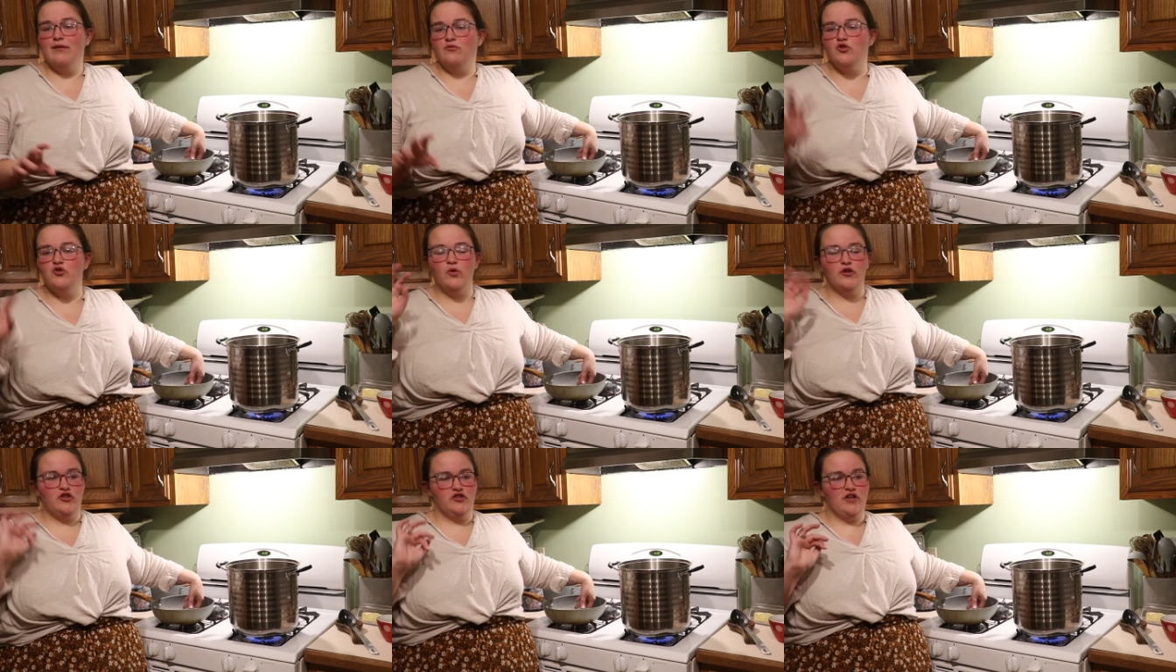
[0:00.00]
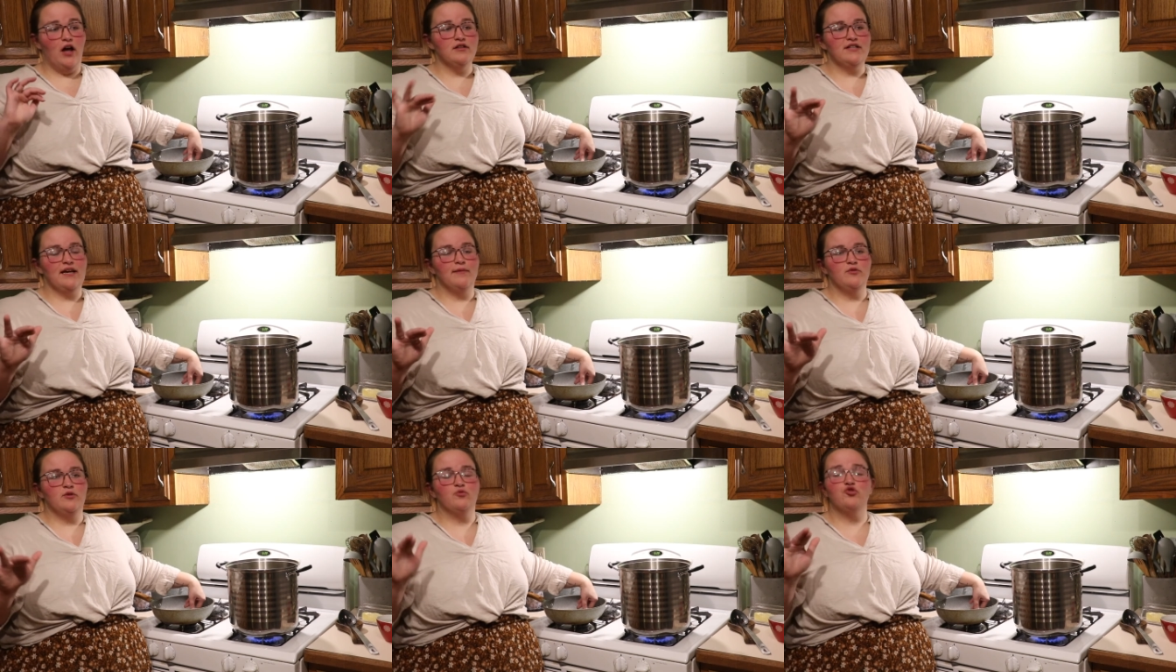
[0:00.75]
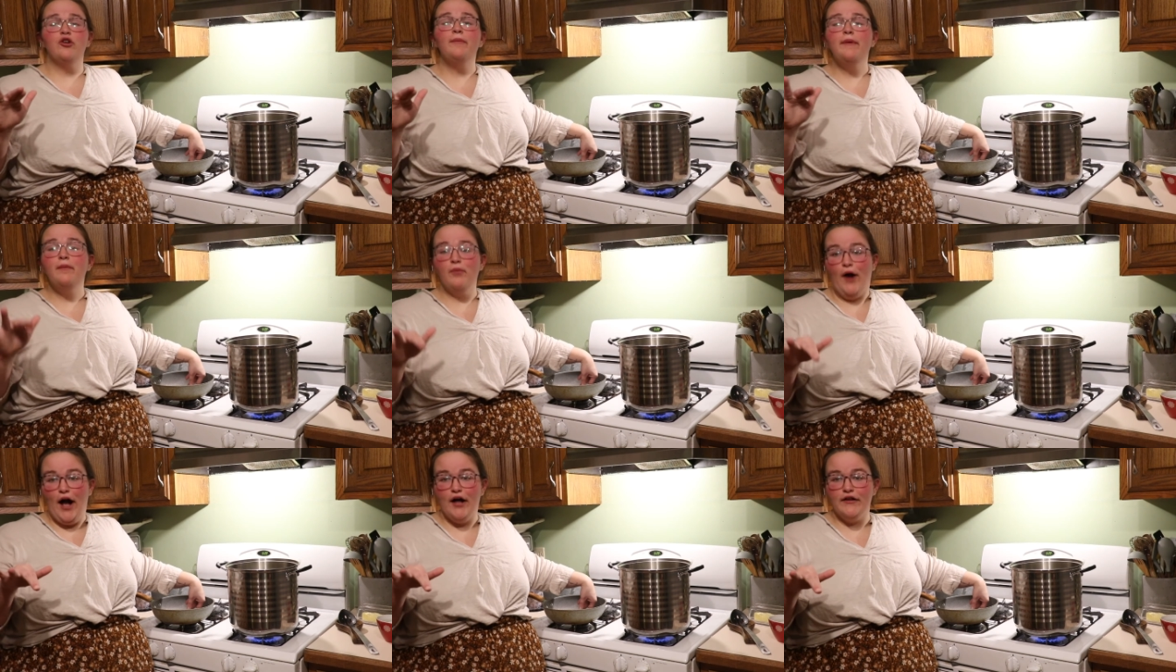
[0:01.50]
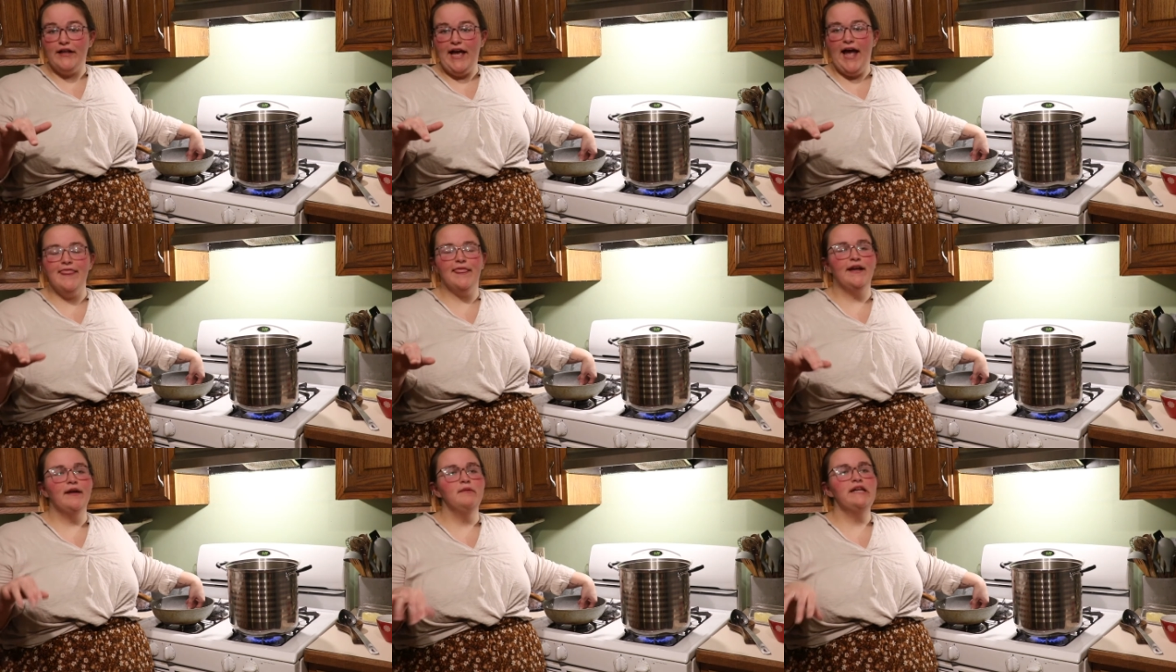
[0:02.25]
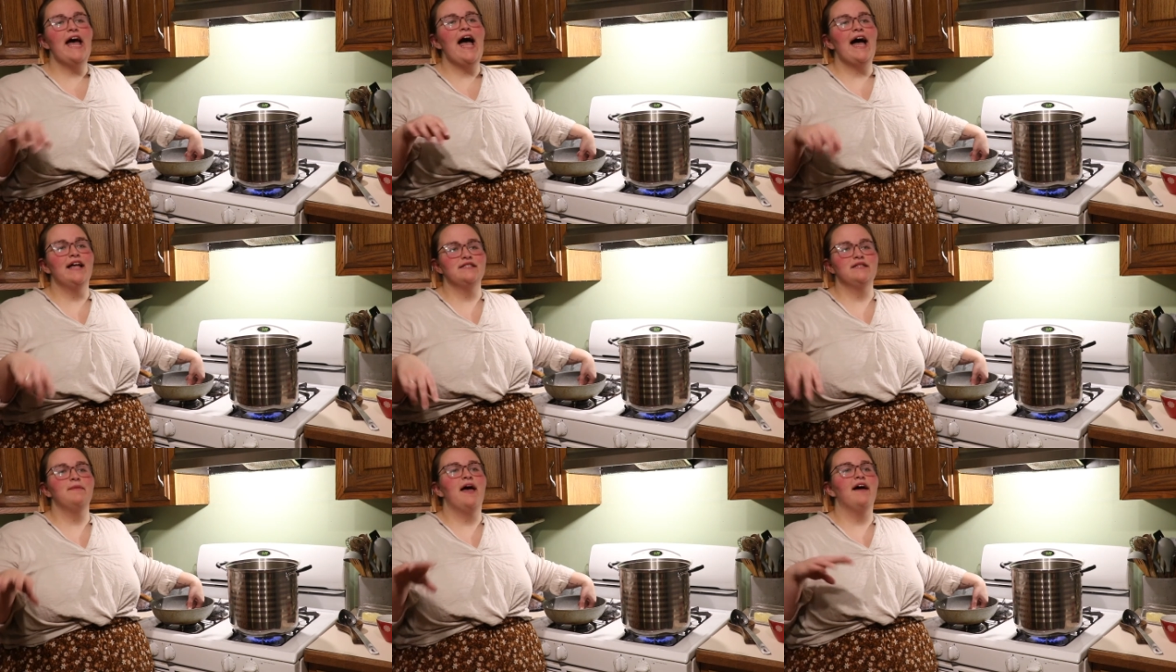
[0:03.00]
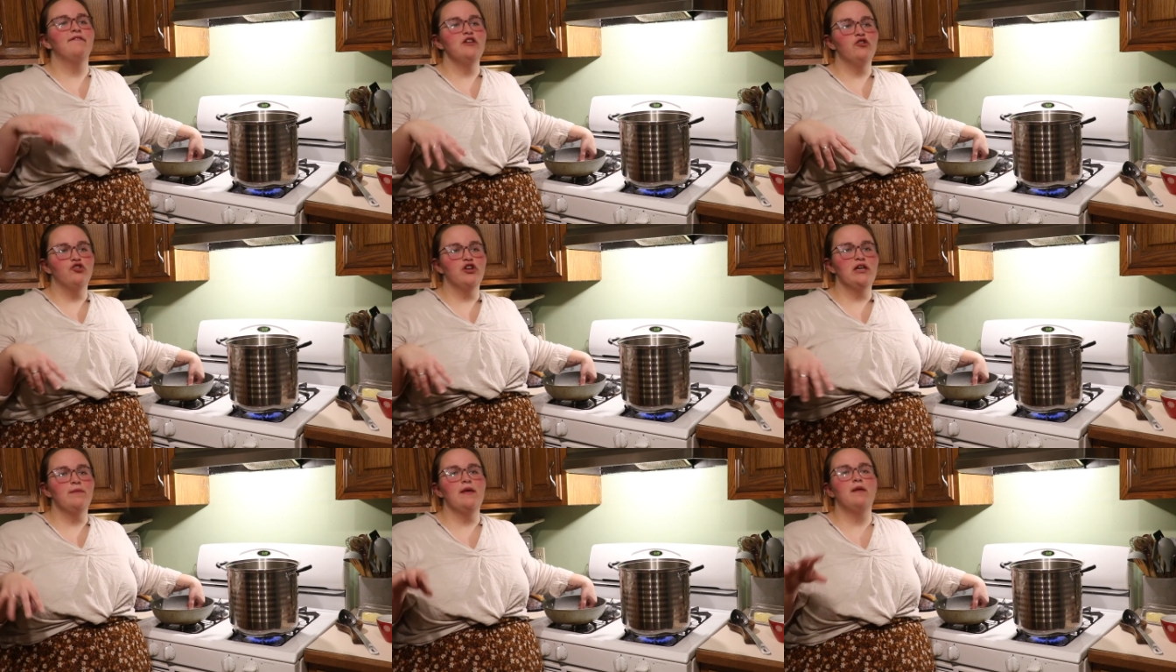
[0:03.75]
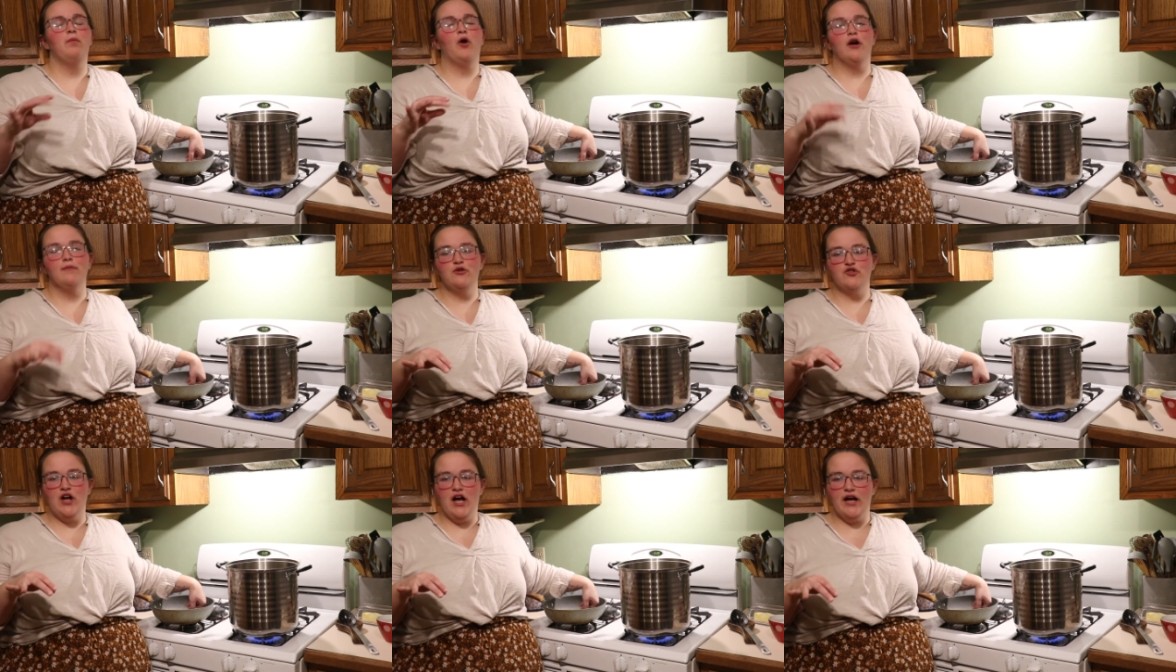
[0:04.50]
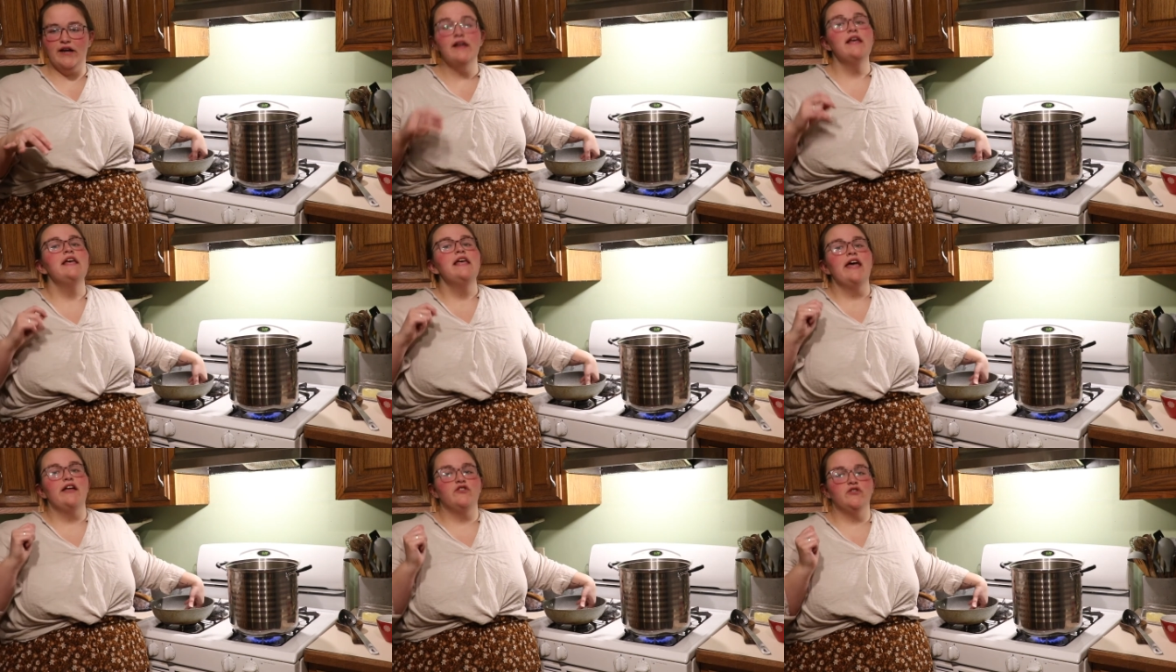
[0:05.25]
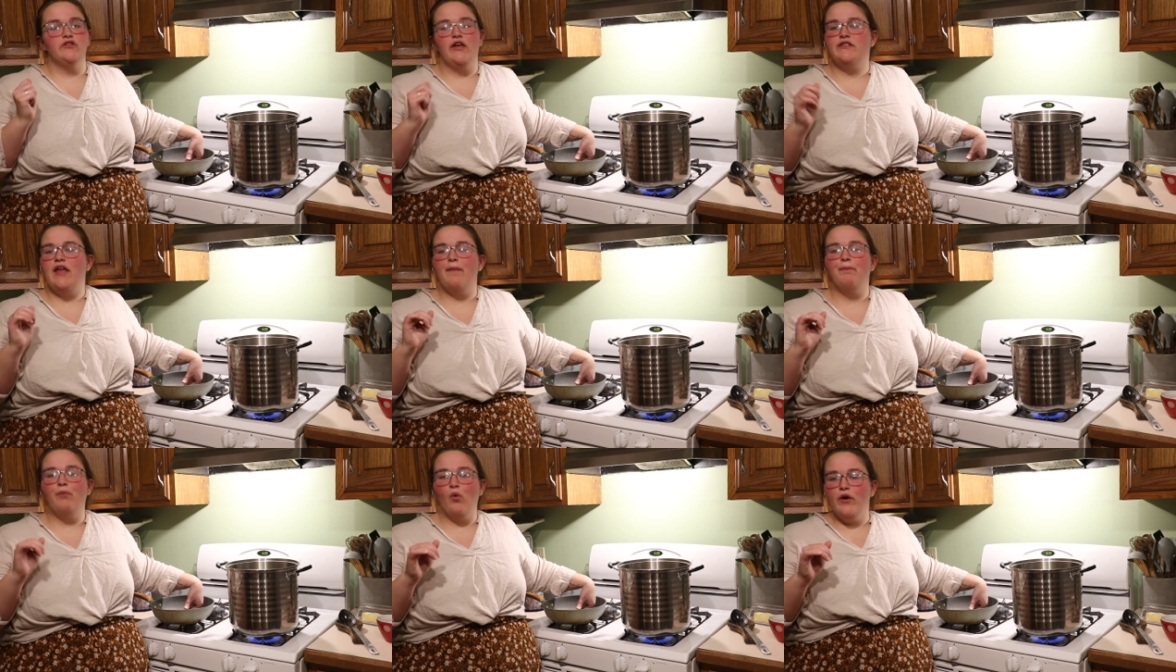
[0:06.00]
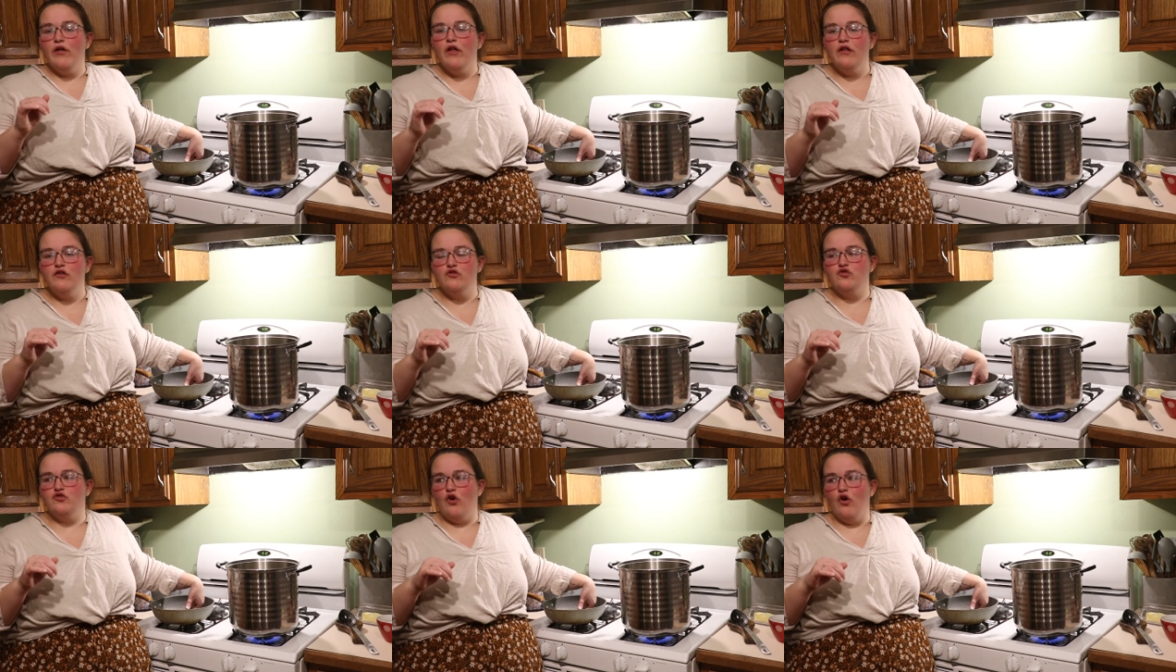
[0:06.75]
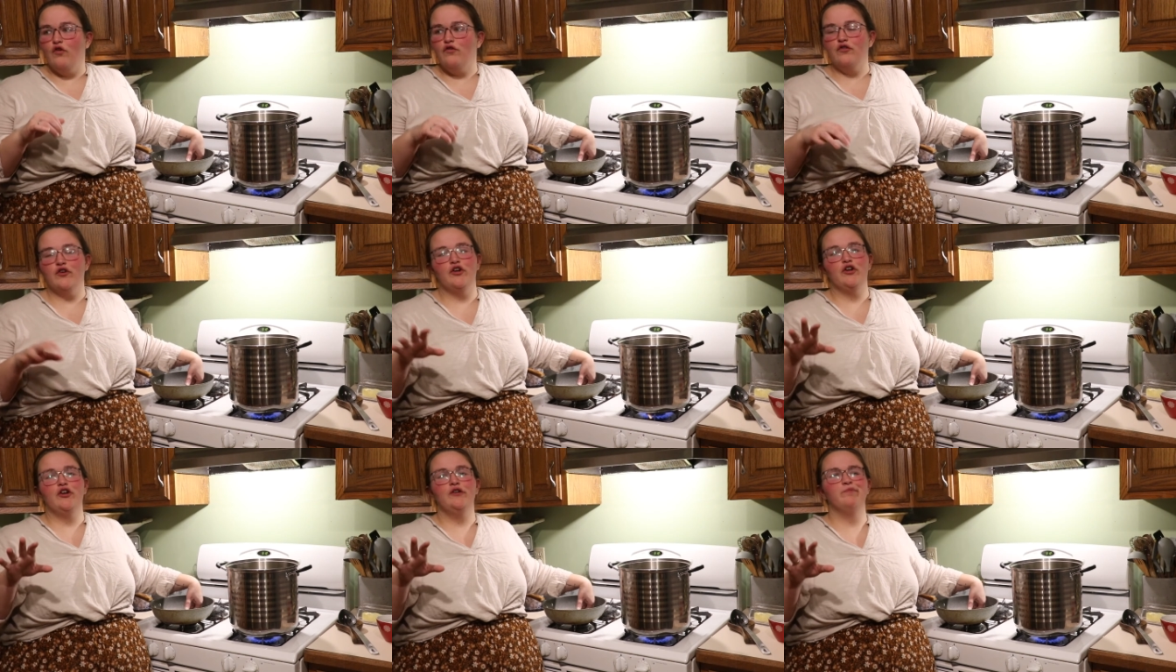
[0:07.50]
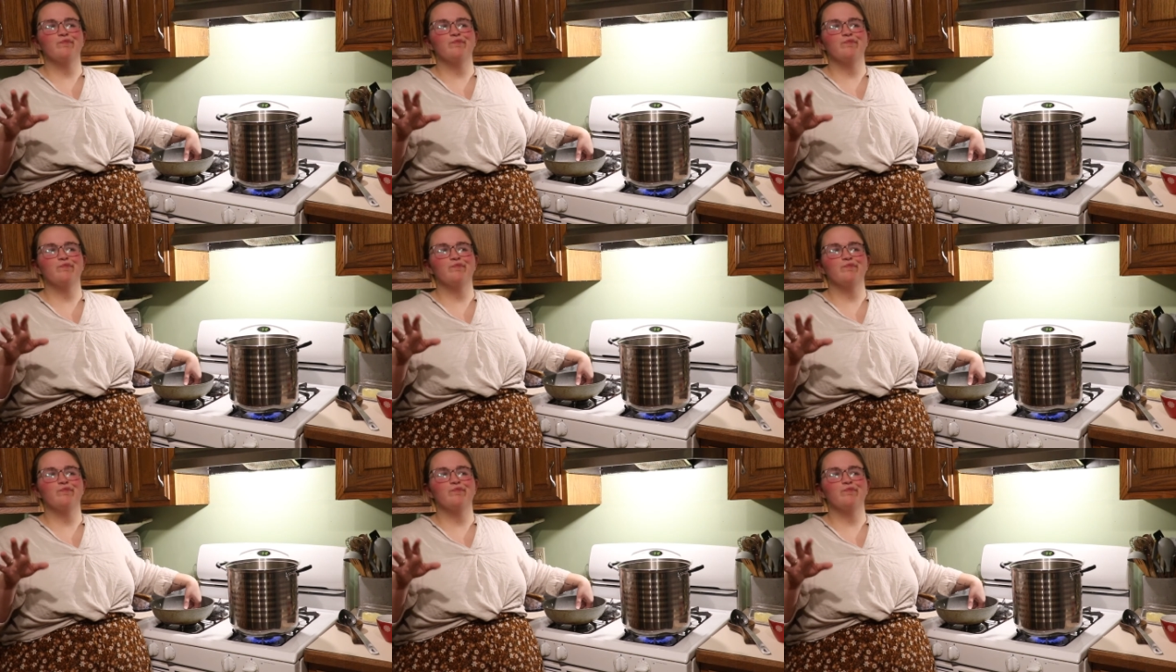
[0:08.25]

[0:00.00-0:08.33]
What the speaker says: just going to saute up some shrimp and broccoli, and then I'm going to add some heavy cream and Parmesan and just let that boil on the stove for